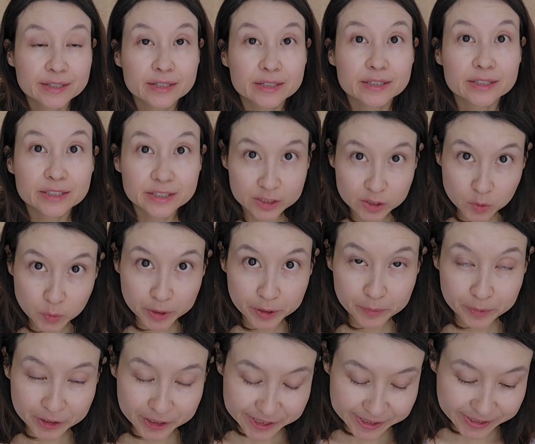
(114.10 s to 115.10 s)
it's quite a
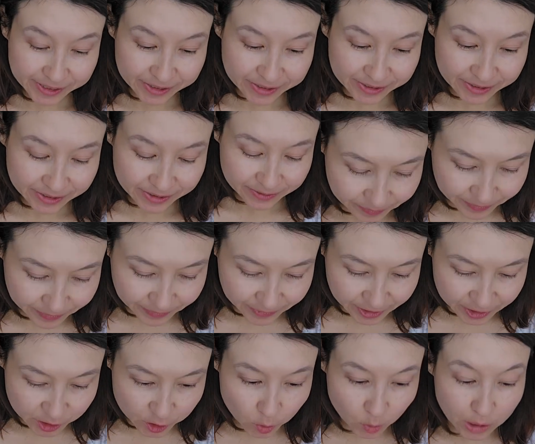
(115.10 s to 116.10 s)
process.
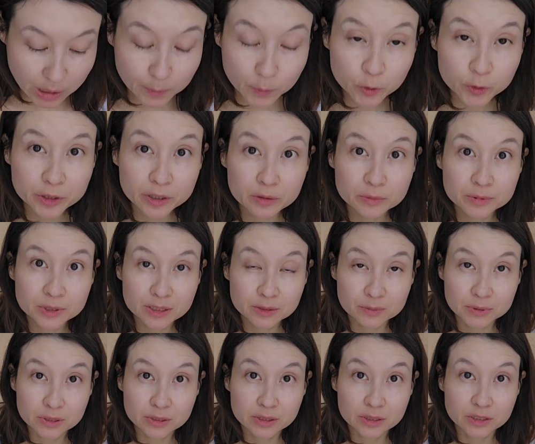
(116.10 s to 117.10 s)
So I'm only going to be
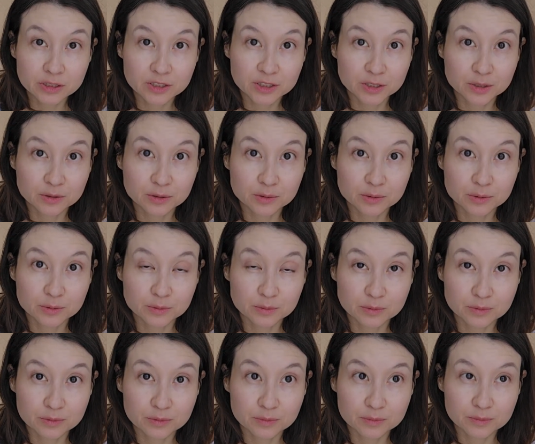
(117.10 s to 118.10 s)
speaking
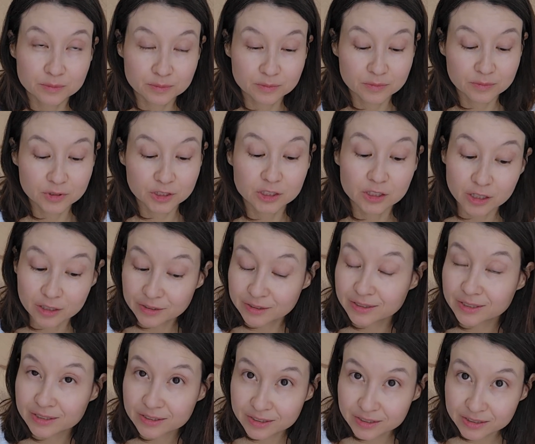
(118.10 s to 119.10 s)
to
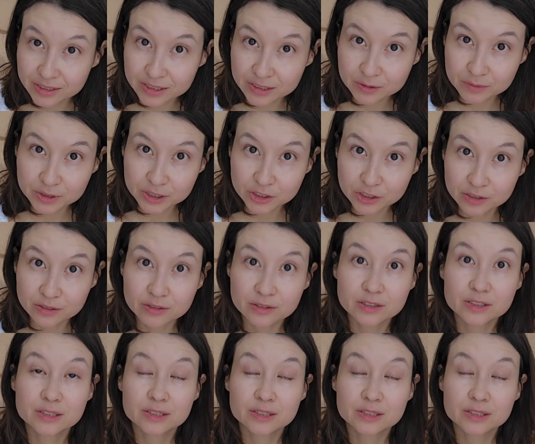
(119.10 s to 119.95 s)
non-designated regions